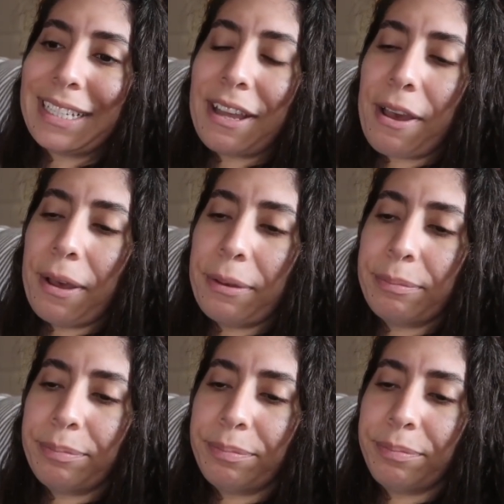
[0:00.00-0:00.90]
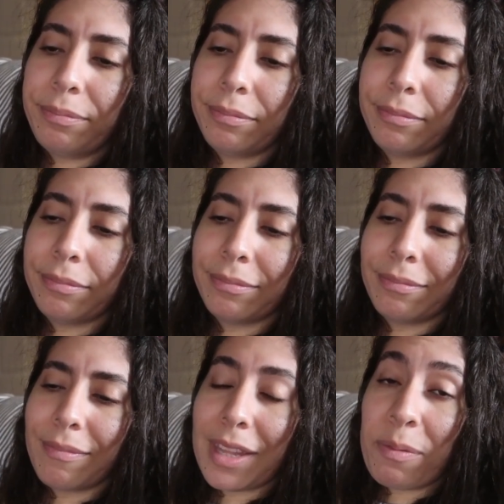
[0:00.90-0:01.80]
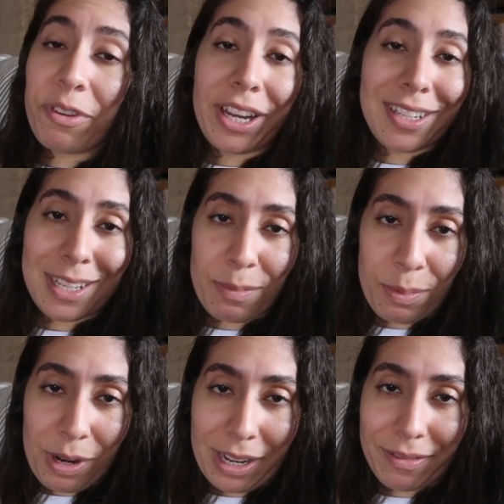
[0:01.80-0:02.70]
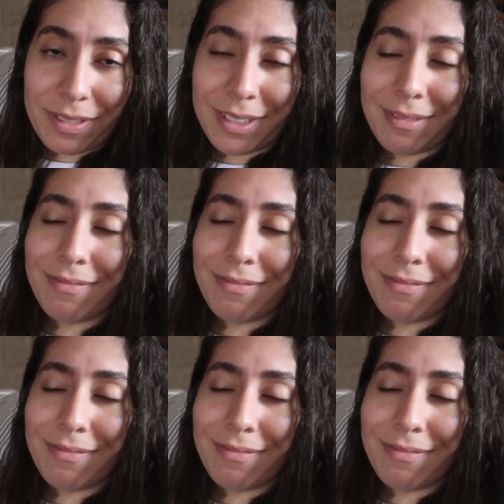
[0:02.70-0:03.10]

I'm very sleep deprived,